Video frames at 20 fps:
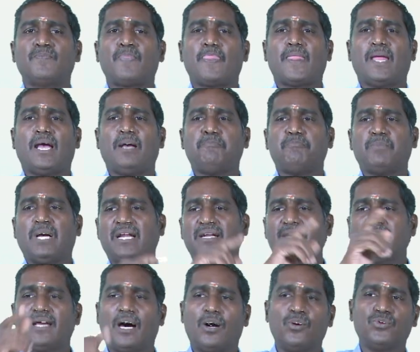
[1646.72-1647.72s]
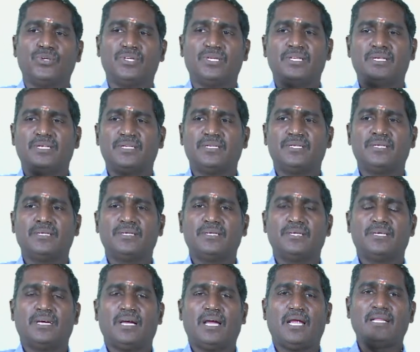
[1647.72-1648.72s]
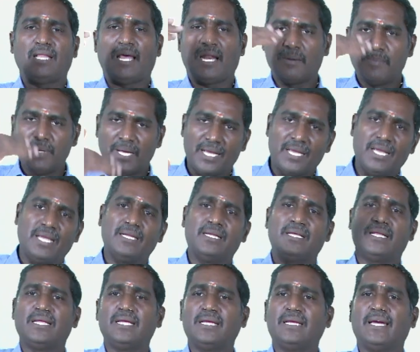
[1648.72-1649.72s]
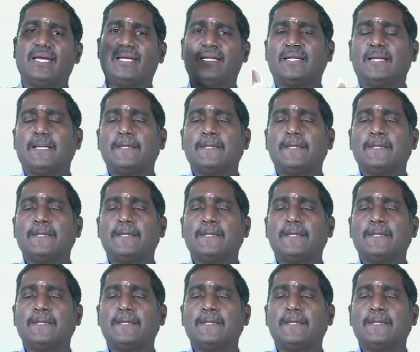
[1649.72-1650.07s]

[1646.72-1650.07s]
up and down, and there will be again a regain.